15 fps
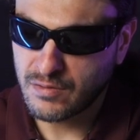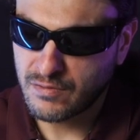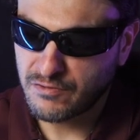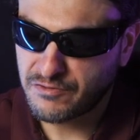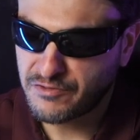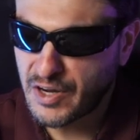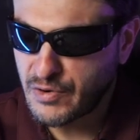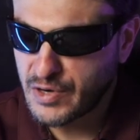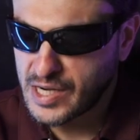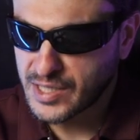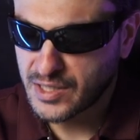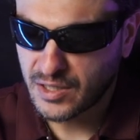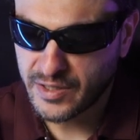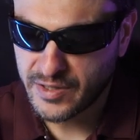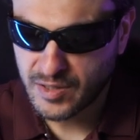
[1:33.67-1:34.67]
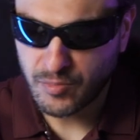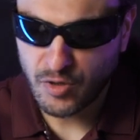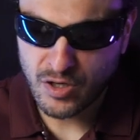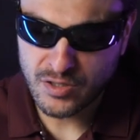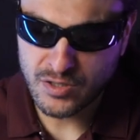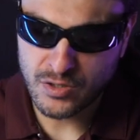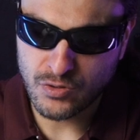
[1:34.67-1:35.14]
Very little in the
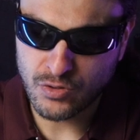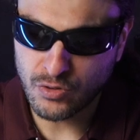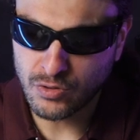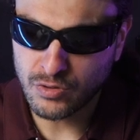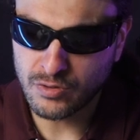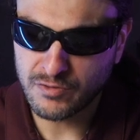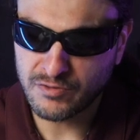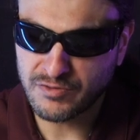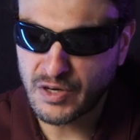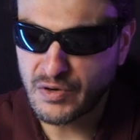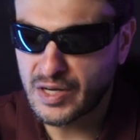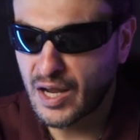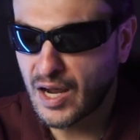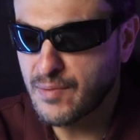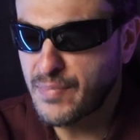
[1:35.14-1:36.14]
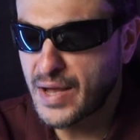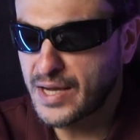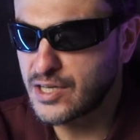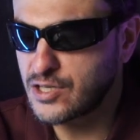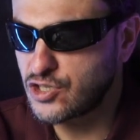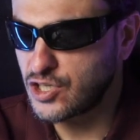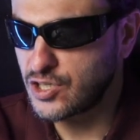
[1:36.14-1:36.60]
box at all, very light
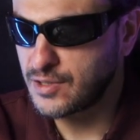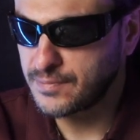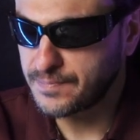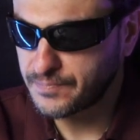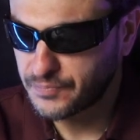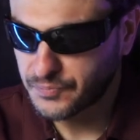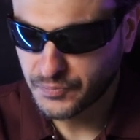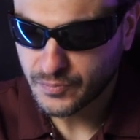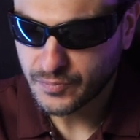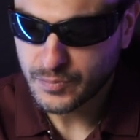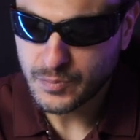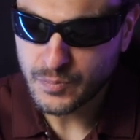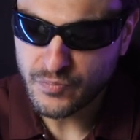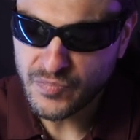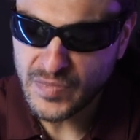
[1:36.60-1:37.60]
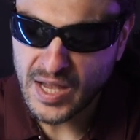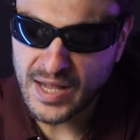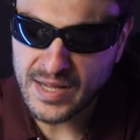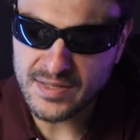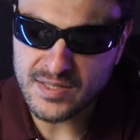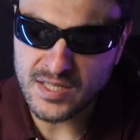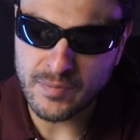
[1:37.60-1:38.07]
packaging,
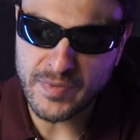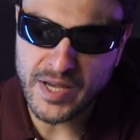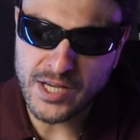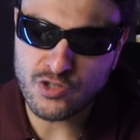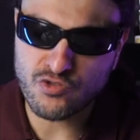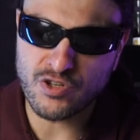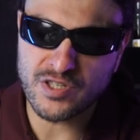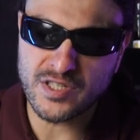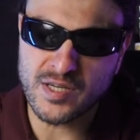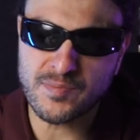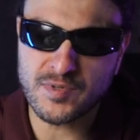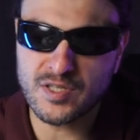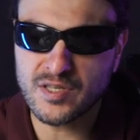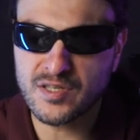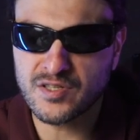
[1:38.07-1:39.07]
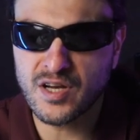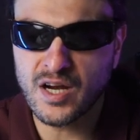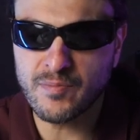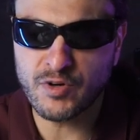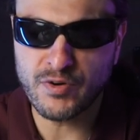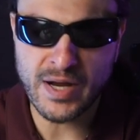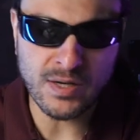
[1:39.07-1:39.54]
and some extra tips this
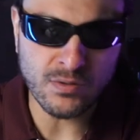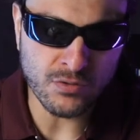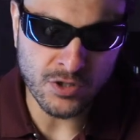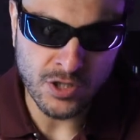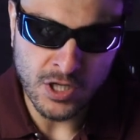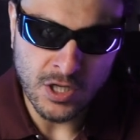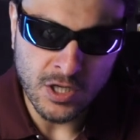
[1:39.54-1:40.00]
time around.